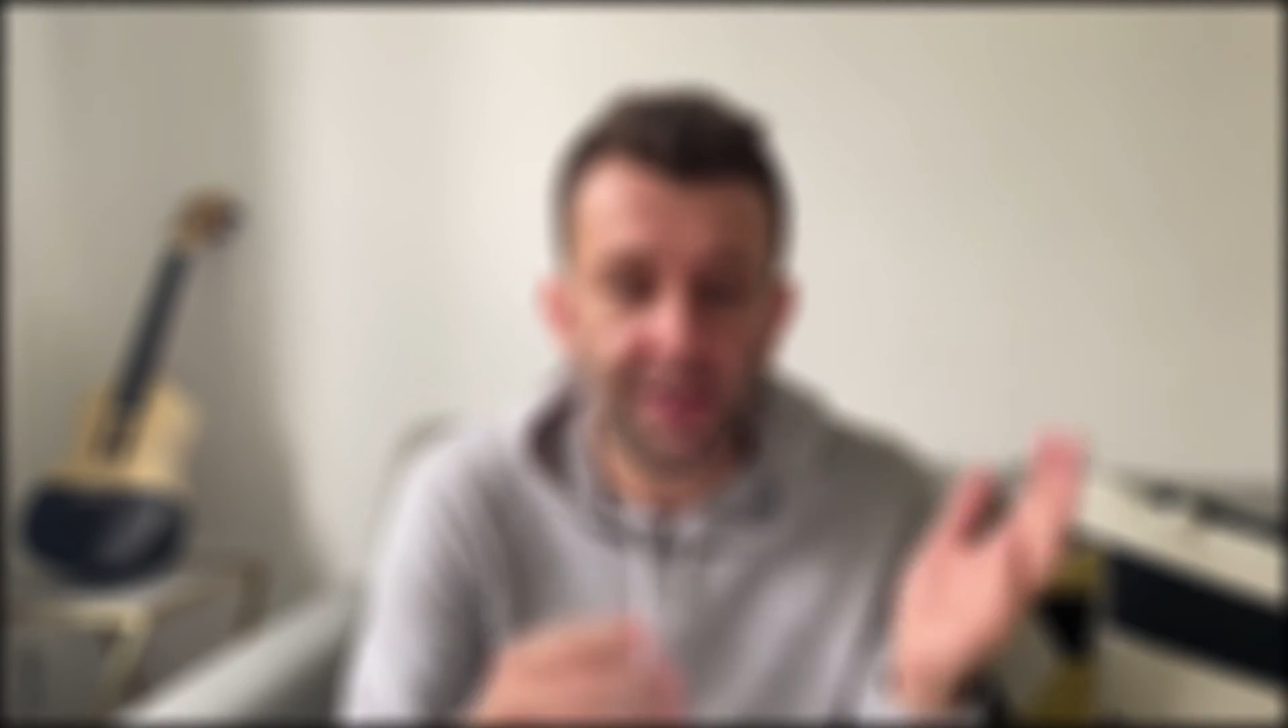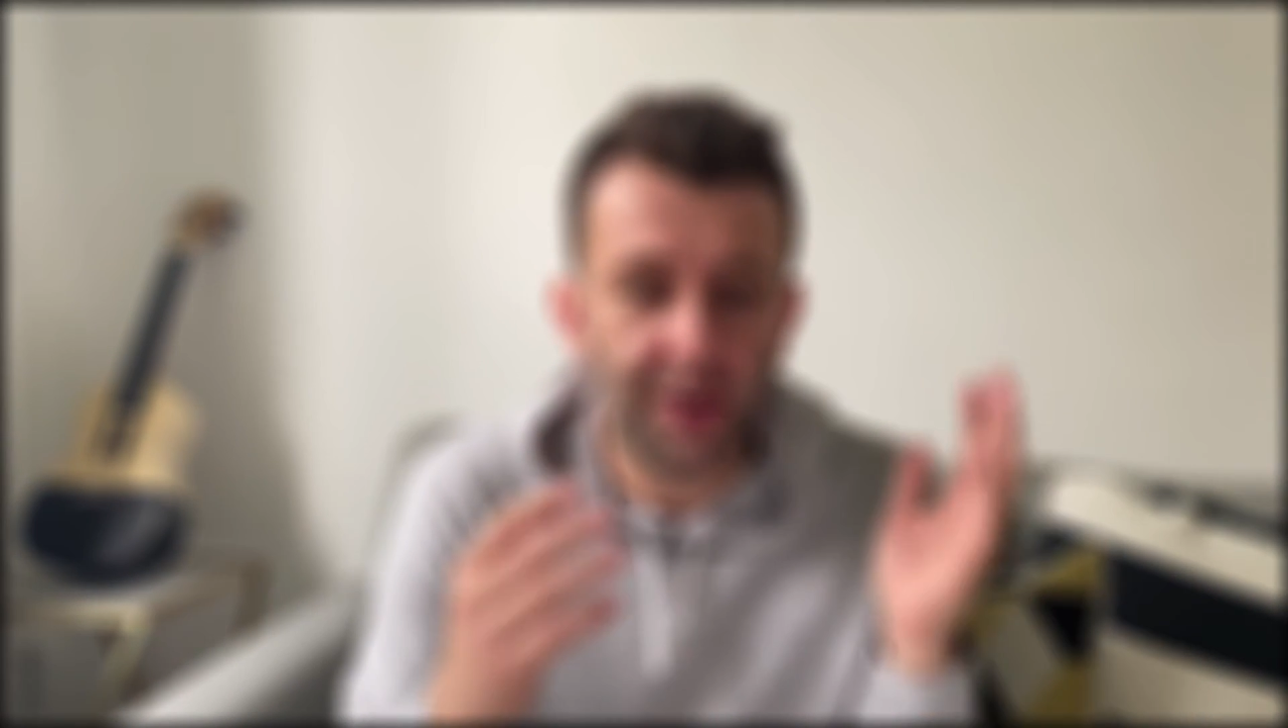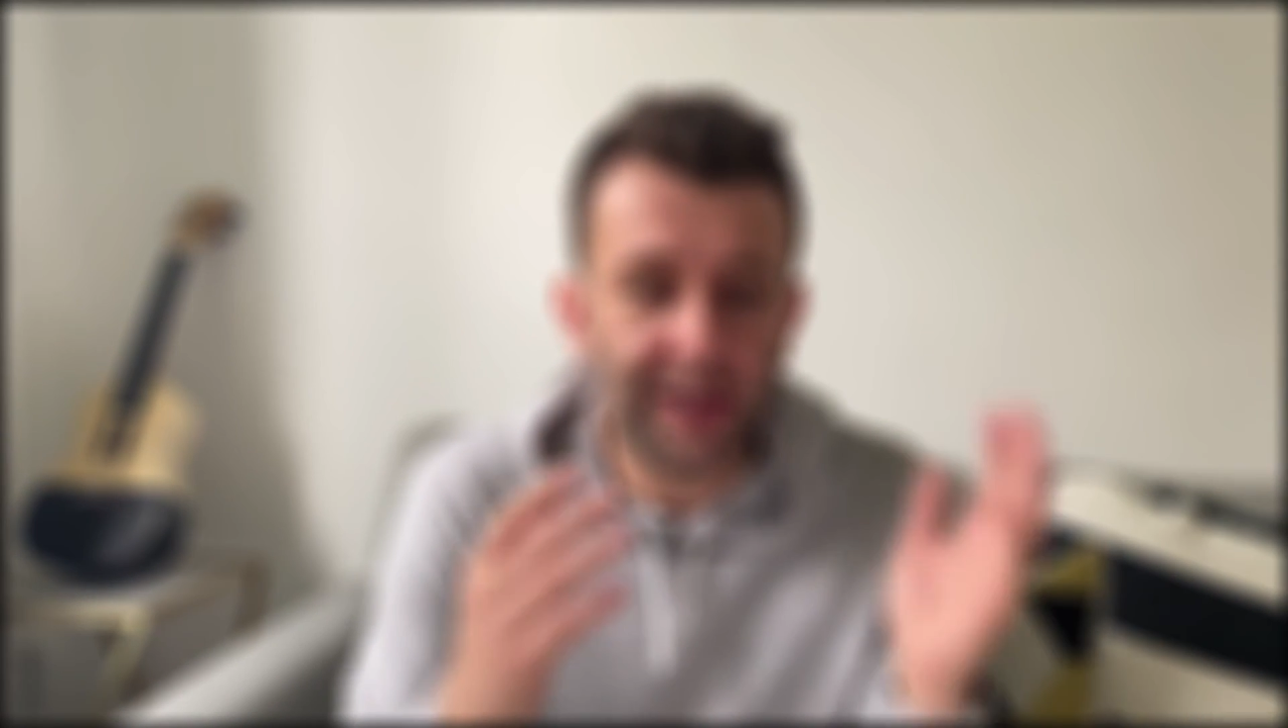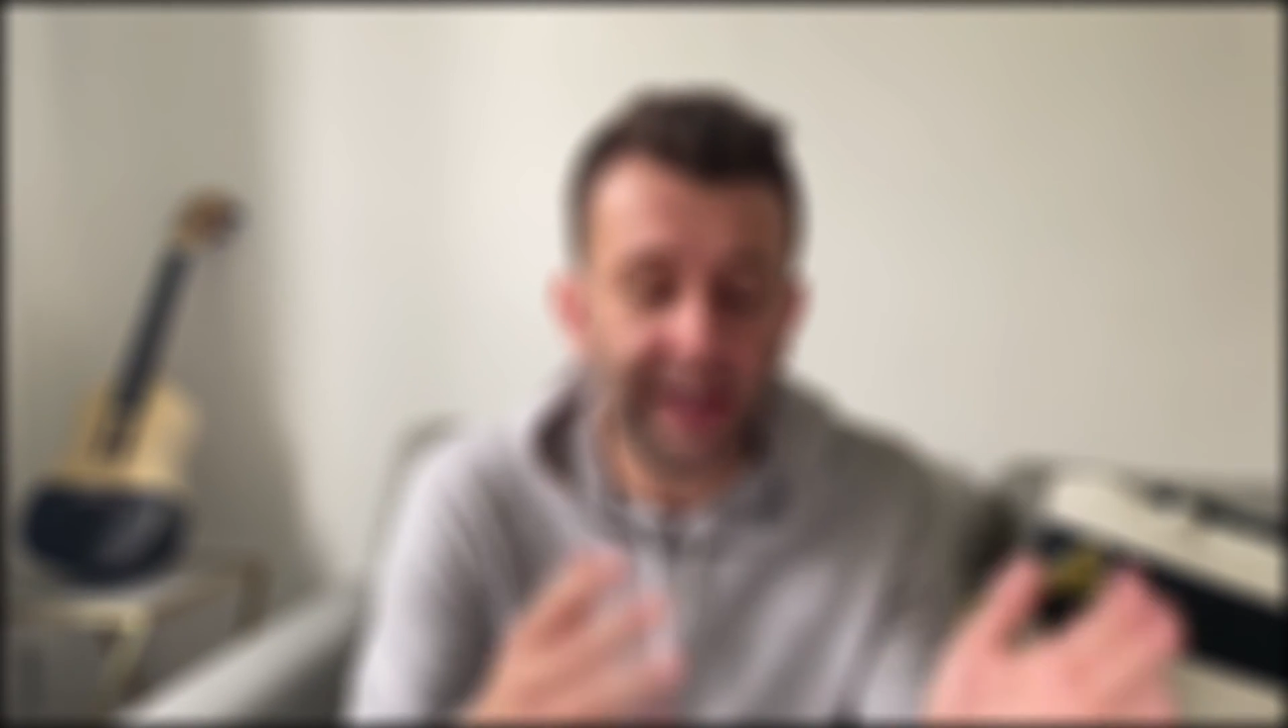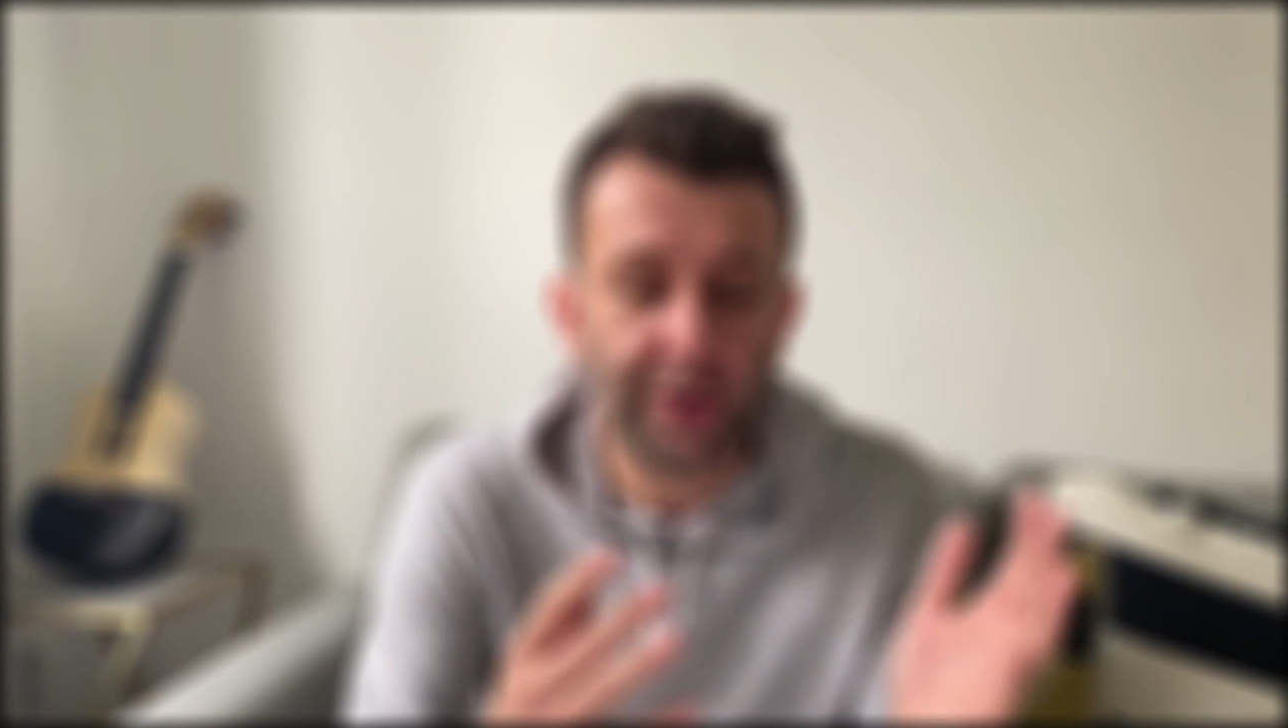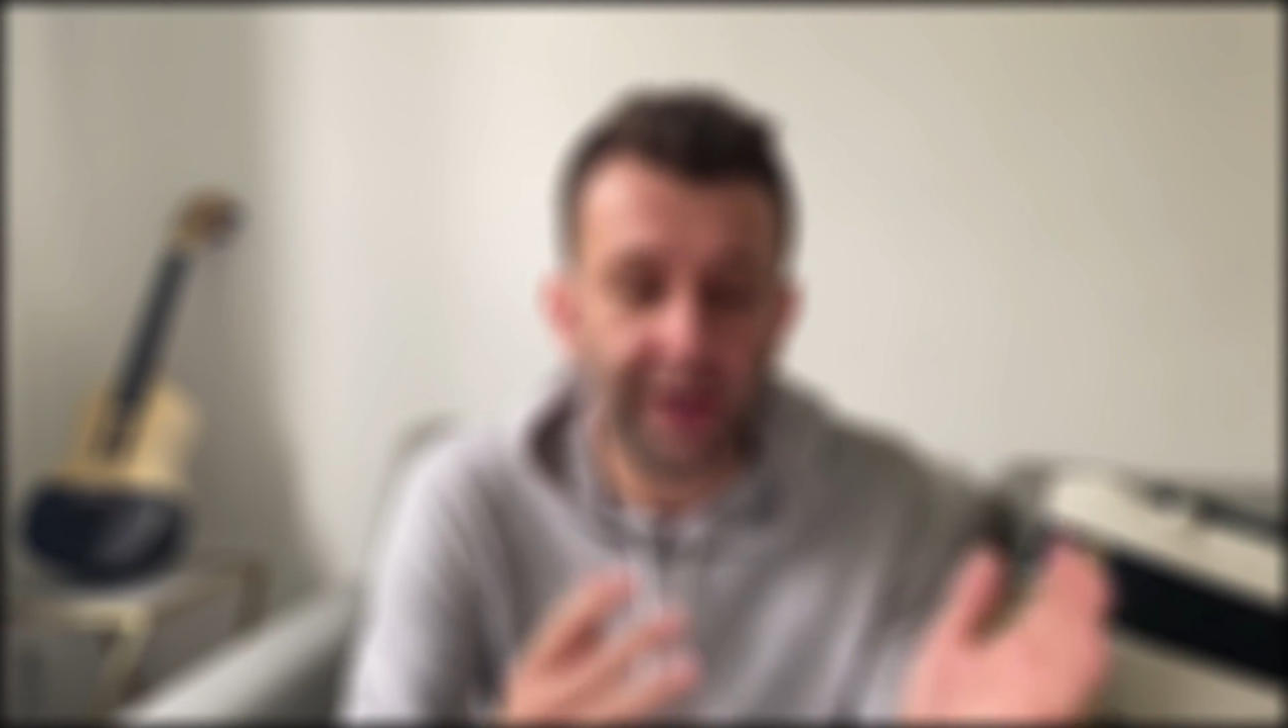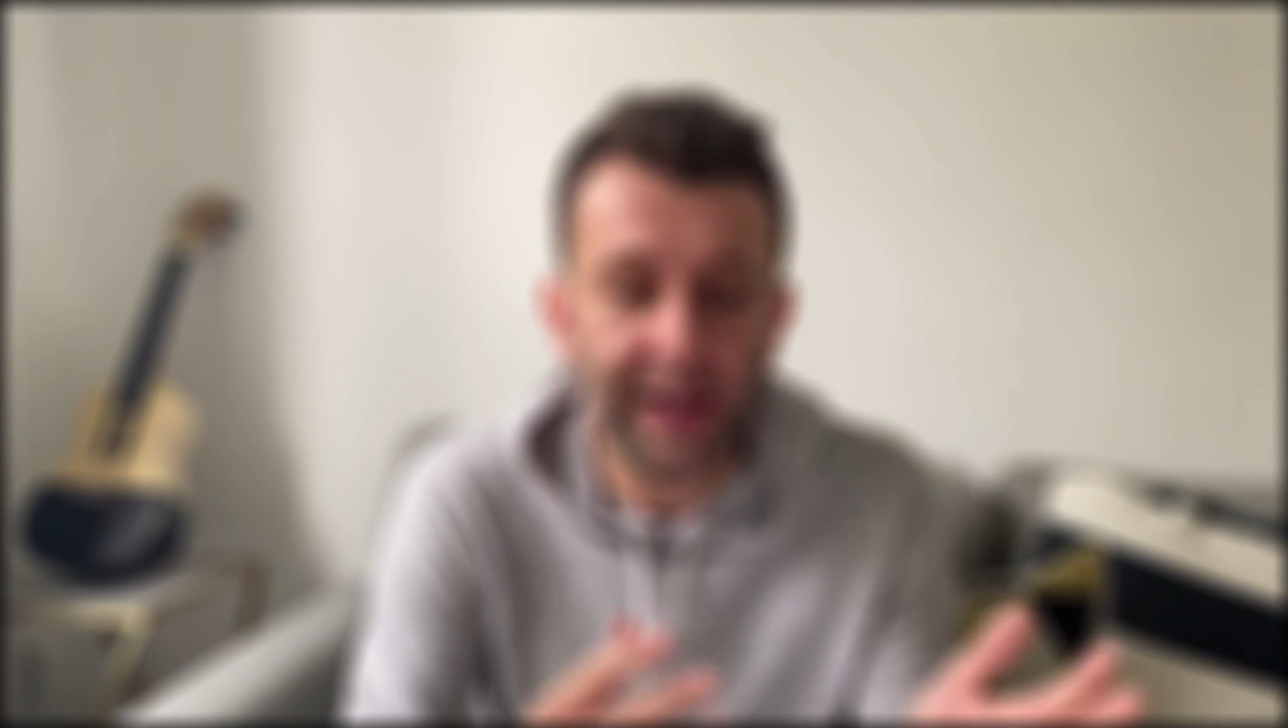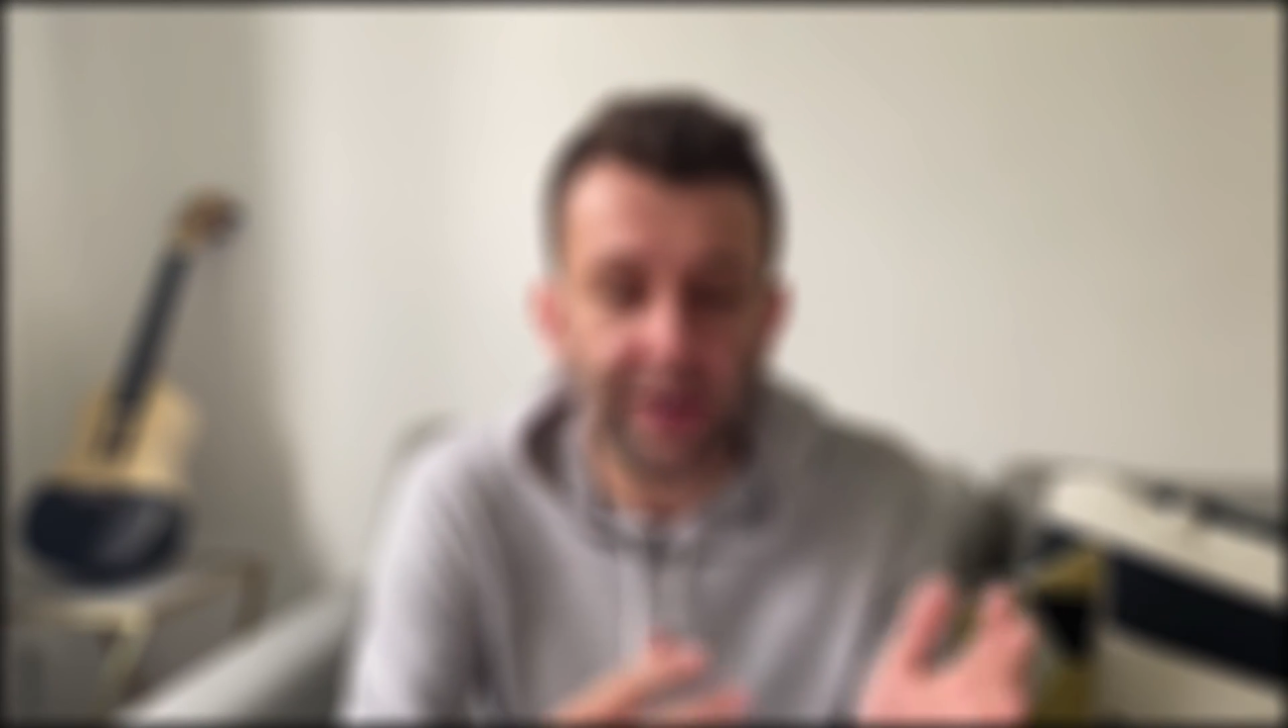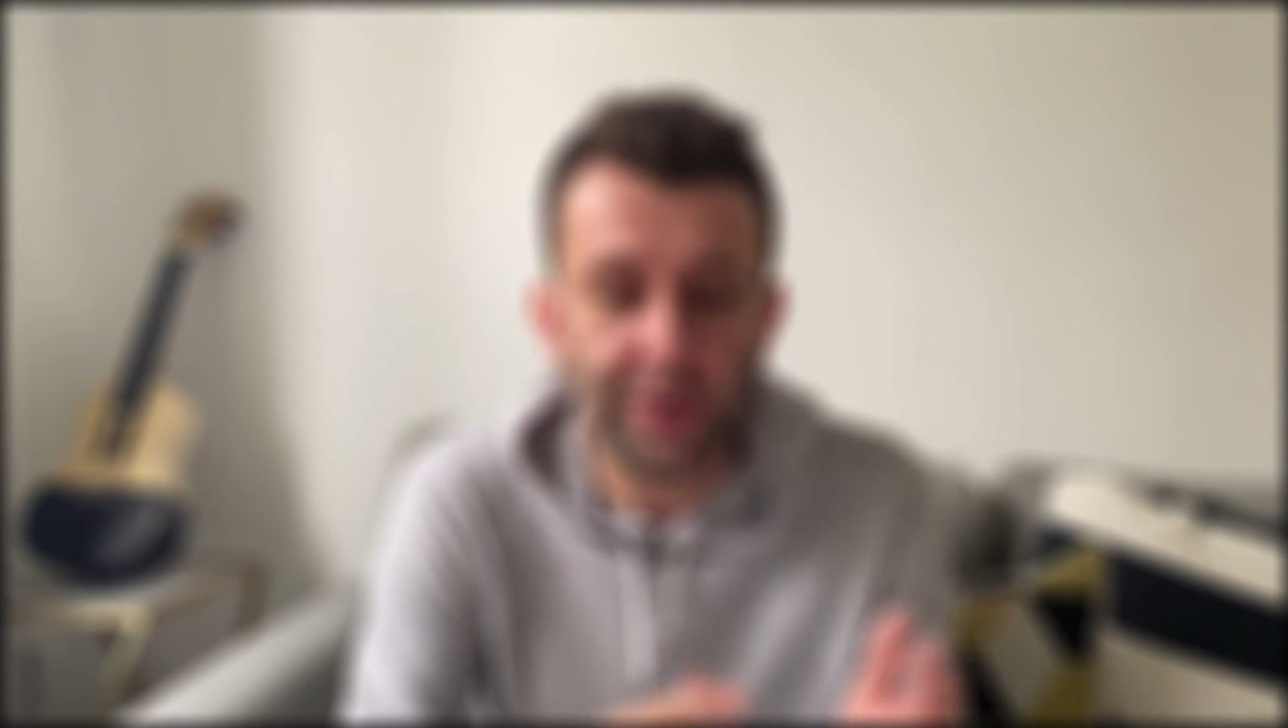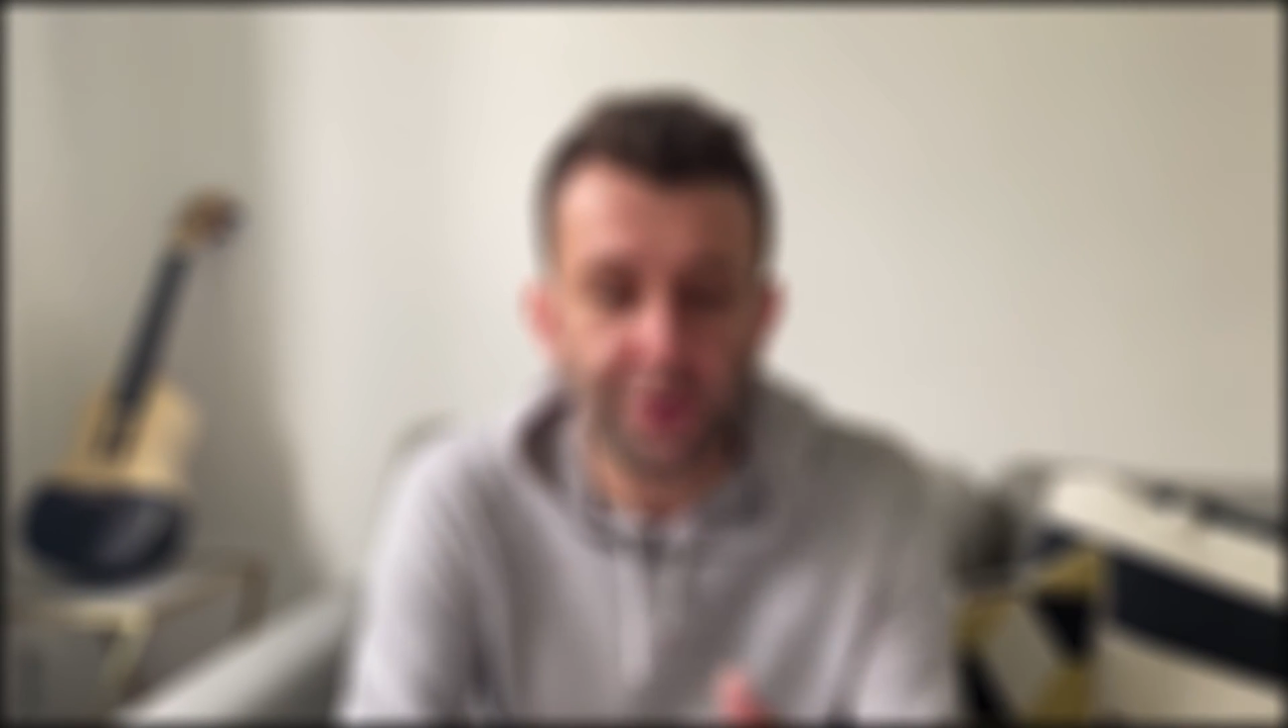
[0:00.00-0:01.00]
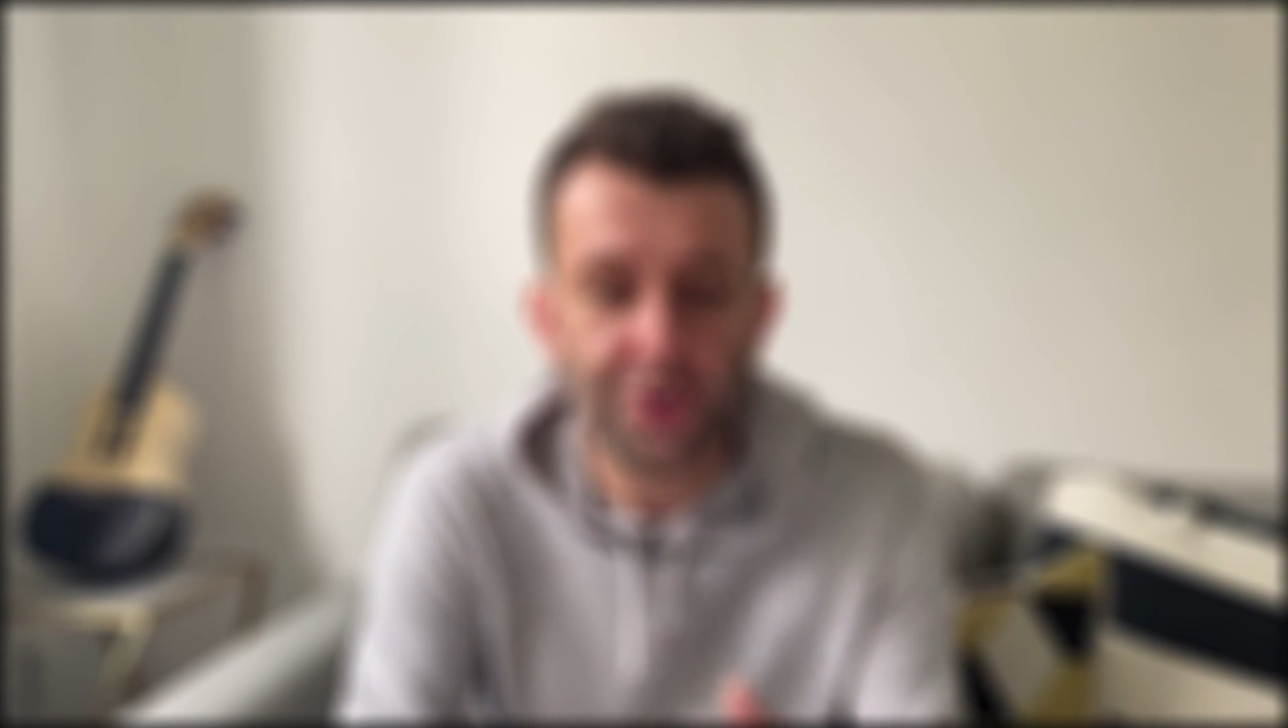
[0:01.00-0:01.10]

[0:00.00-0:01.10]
So click on the link on your